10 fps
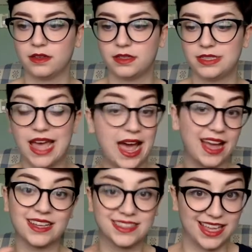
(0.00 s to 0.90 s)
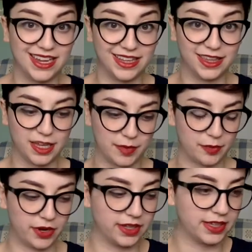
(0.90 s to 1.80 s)
tax anything in my
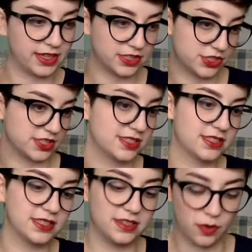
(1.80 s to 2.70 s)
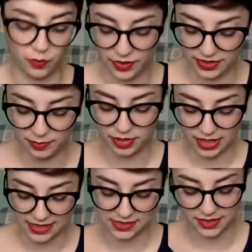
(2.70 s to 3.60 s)
brain. Like, it's just a really
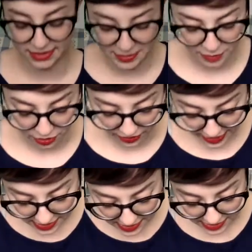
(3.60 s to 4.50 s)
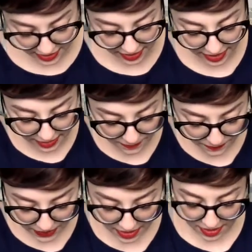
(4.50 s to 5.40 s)
pleasant experience knitting it.
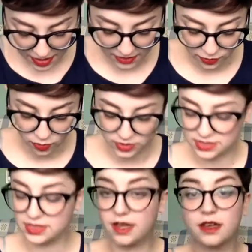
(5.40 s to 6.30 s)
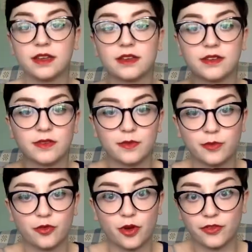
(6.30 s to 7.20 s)
And of course,
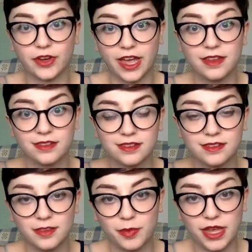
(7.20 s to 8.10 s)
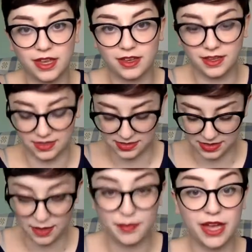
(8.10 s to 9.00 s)
before I forget, the pink is
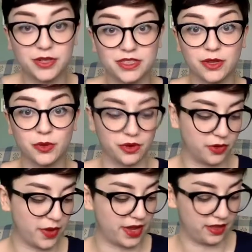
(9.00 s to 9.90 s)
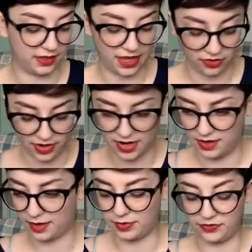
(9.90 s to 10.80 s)
Manos del Uruguay, Alegria,
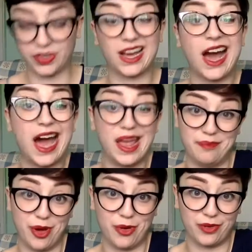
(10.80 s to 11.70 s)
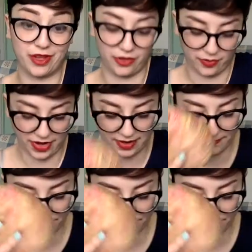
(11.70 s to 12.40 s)
and I believe the Kaibo colorway.